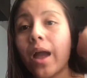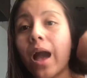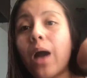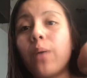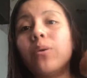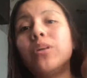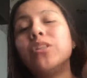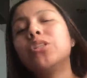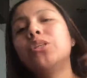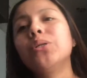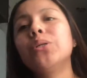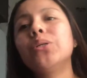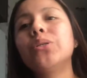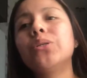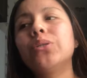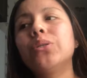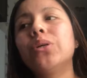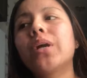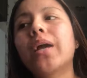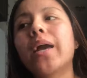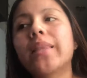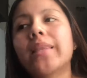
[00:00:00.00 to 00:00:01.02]
I went to
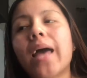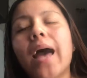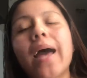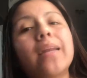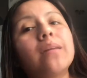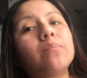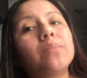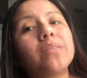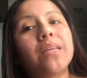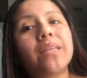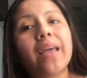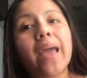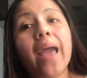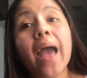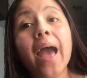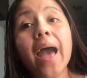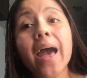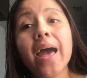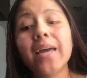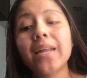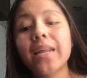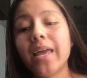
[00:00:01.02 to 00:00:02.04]
look at the items that they
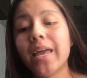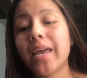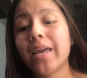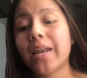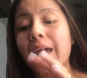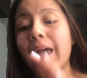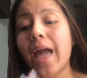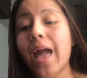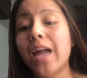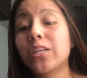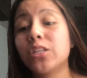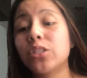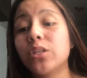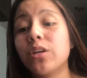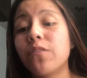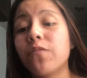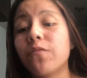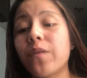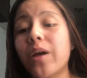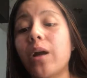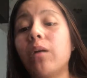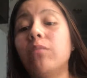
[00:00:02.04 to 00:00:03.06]
had and I actually
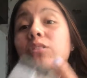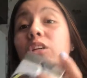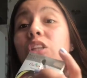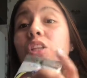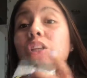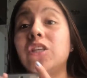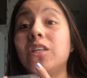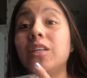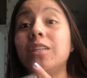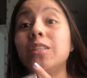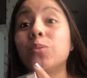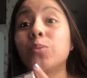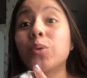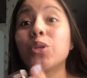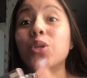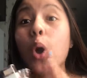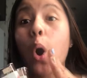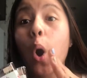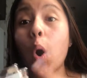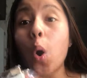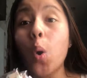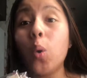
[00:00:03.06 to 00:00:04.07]
found these were
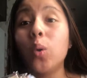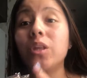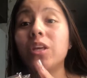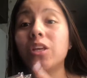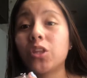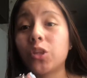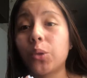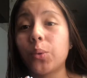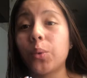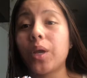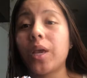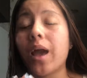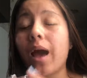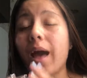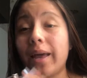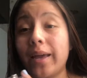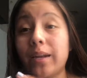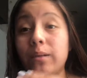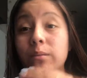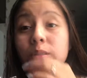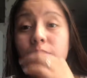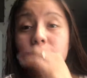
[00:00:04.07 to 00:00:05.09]
the only three
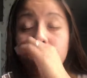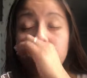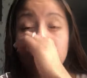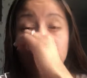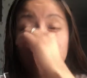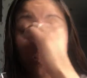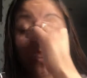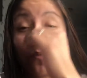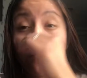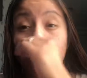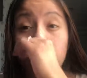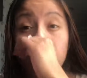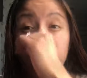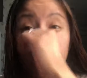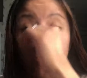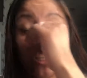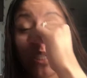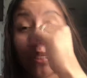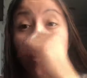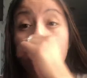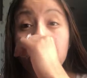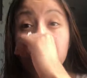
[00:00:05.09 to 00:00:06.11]
items from Physician
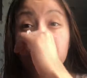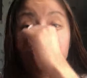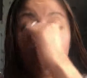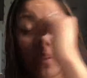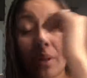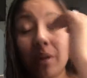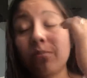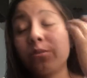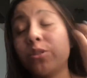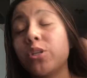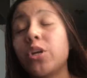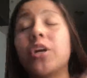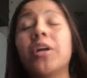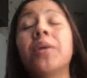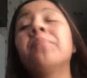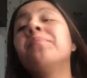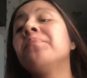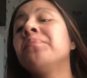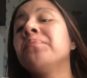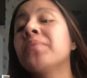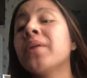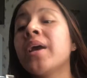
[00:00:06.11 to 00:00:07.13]
Formulas. I'm sorry,
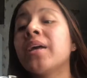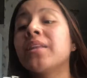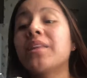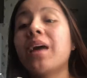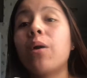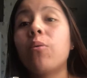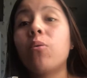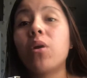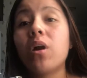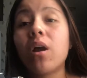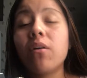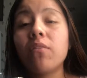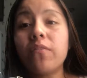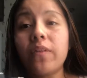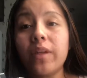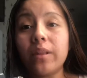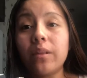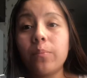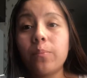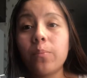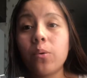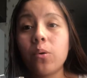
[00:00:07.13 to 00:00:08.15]
that were
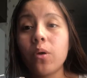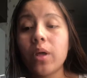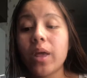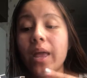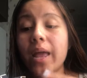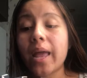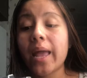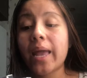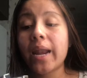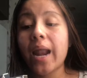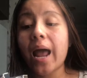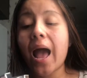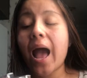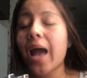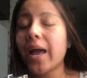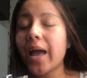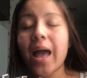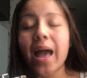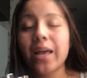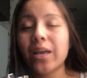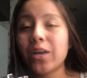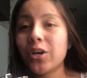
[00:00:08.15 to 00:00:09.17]
available and I,
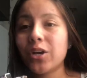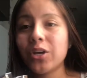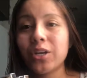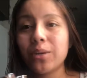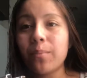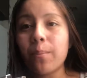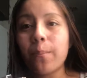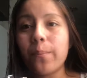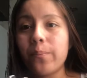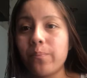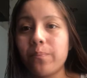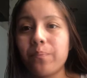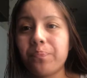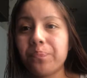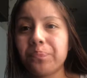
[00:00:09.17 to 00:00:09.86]
I couldn't